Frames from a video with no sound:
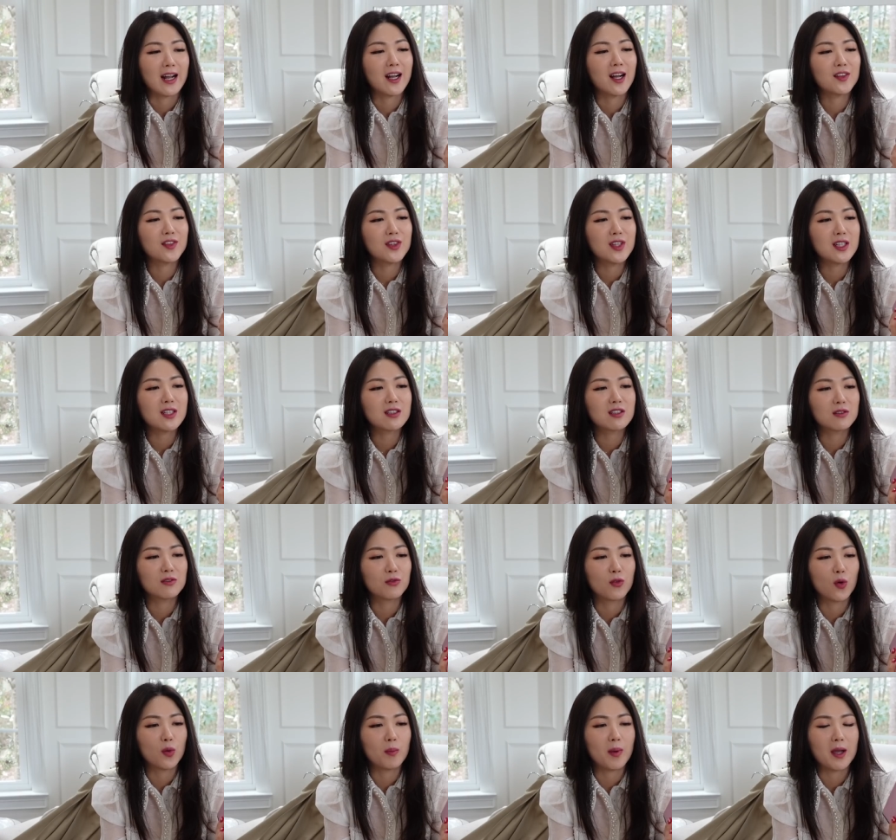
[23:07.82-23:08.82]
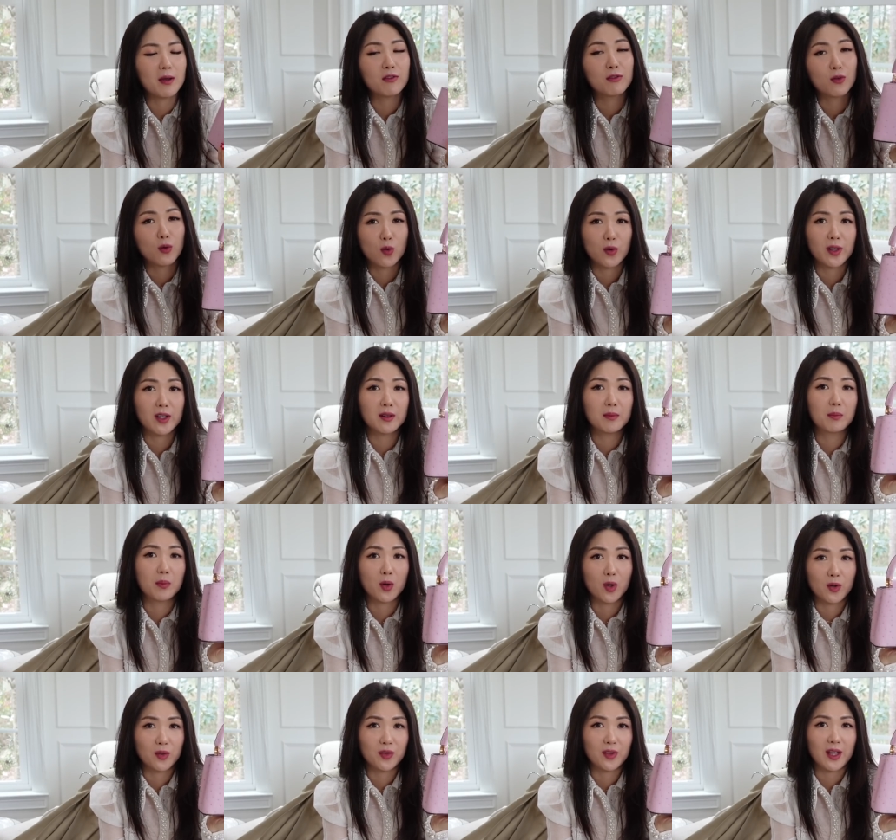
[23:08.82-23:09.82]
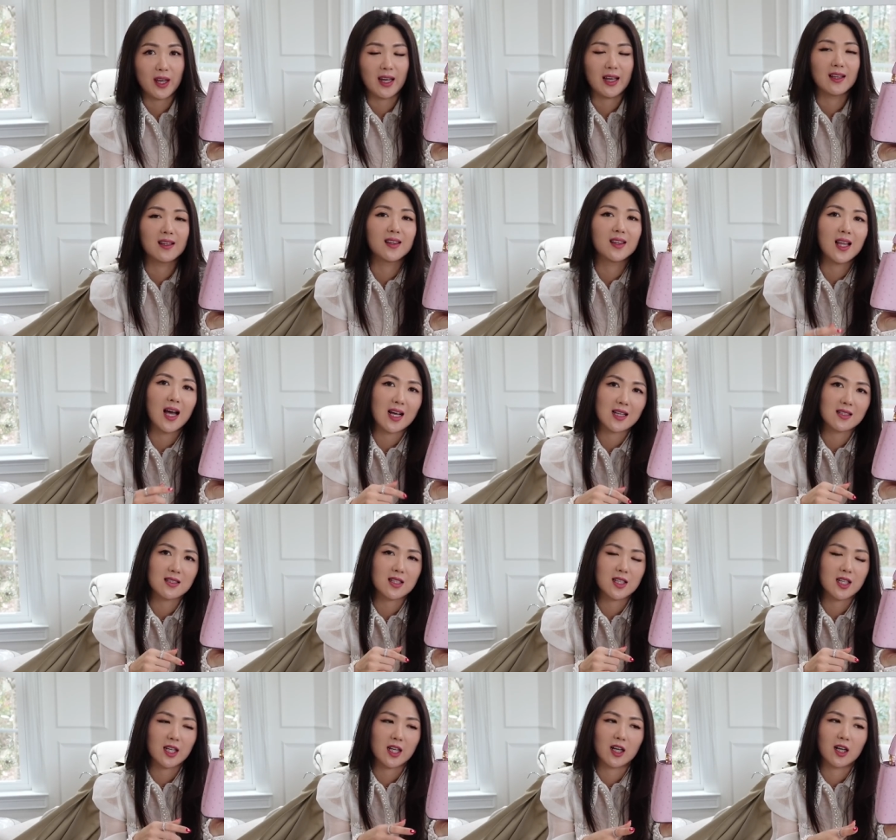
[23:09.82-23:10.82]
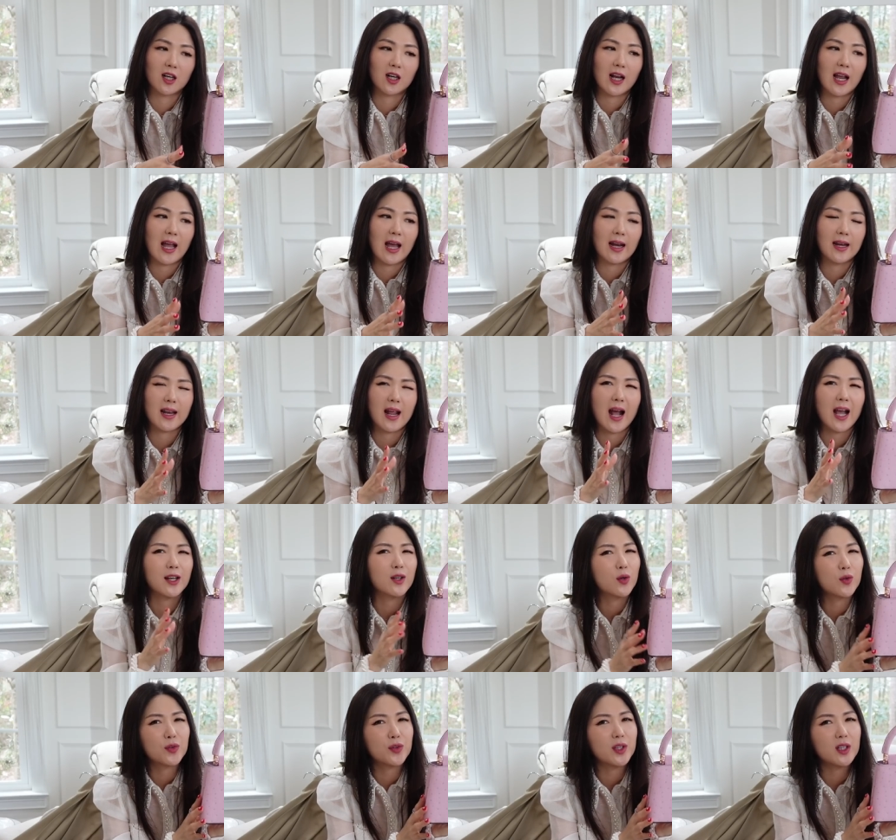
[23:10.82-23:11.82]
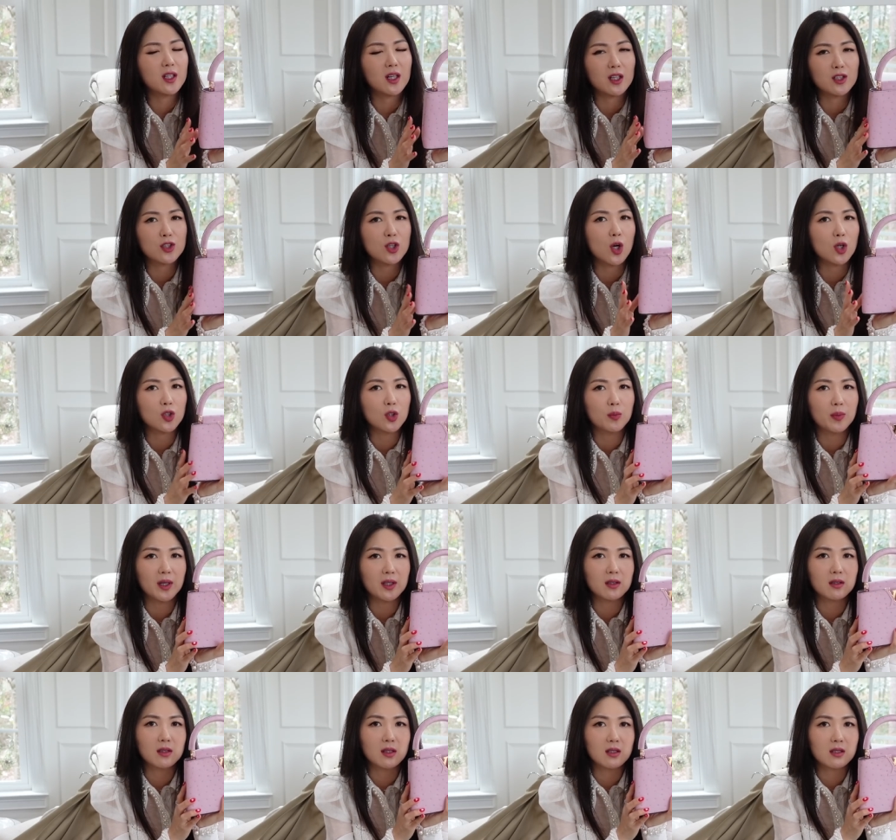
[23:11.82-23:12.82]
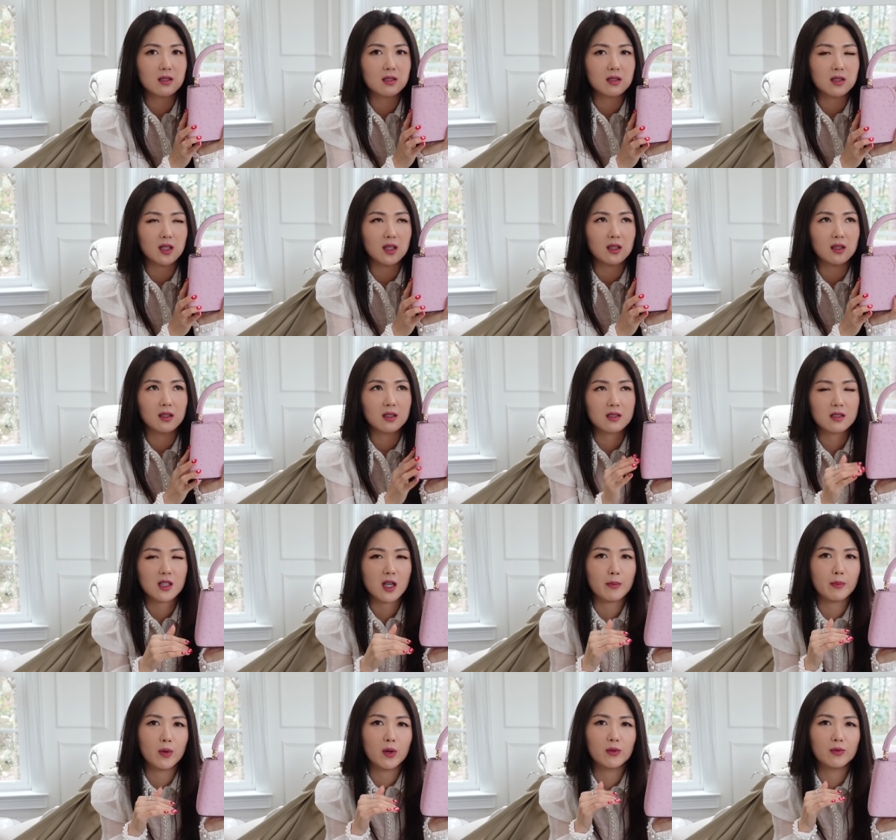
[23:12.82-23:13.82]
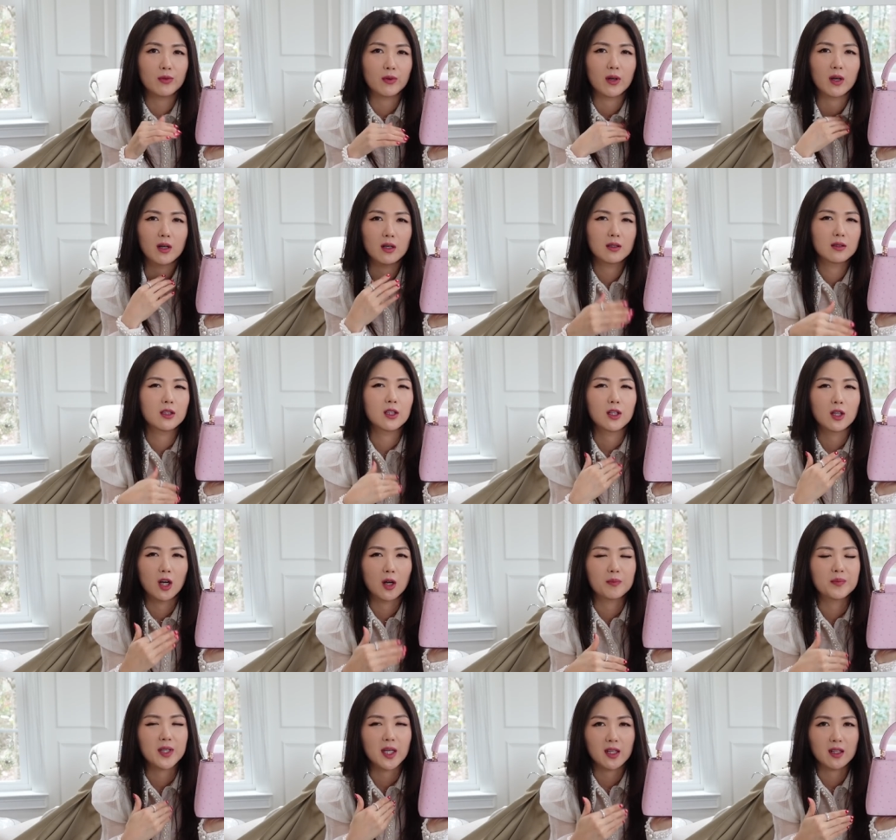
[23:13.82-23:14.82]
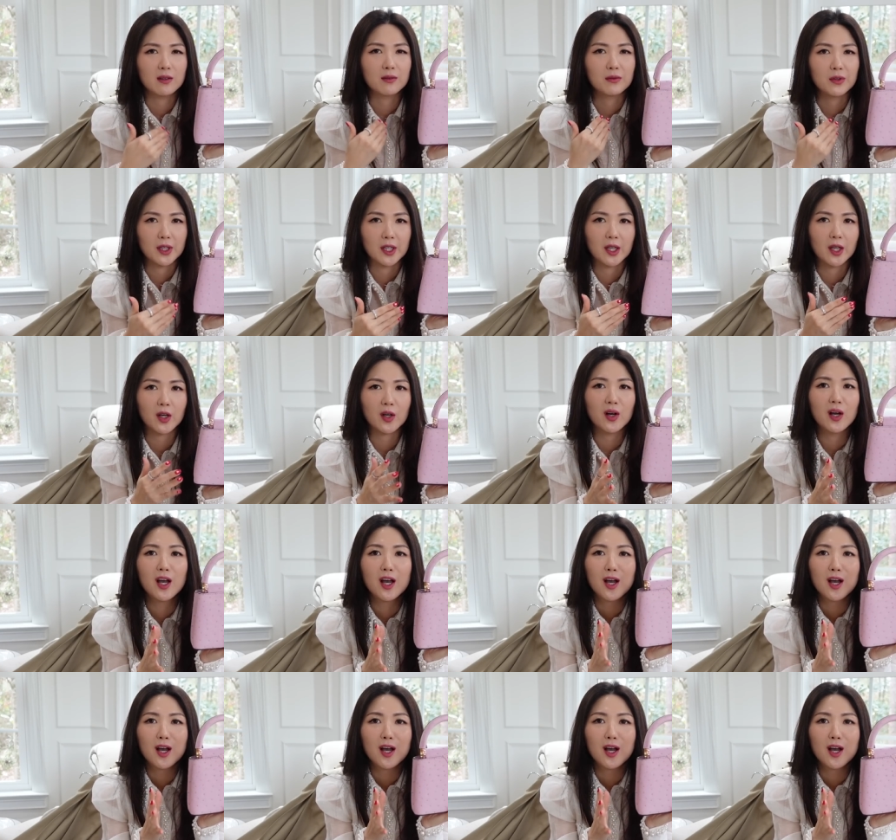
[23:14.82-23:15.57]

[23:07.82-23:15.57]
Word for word: I got this for my fortieth birthday last year, and I don't think I talked about this in this type of, you know, updating video.